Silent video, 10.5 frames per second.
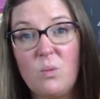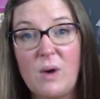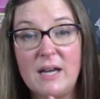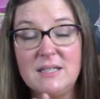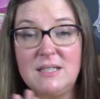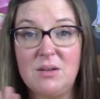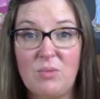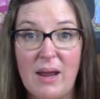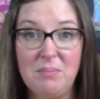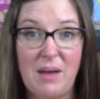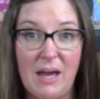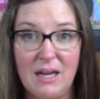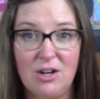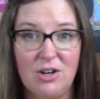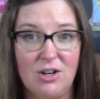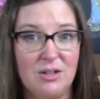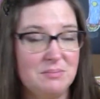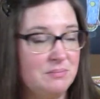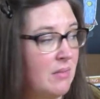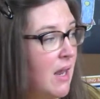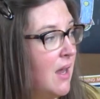I sit right by her
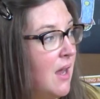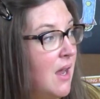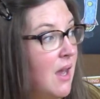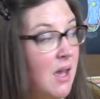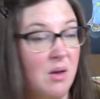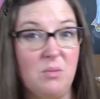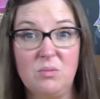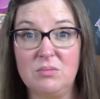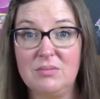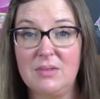and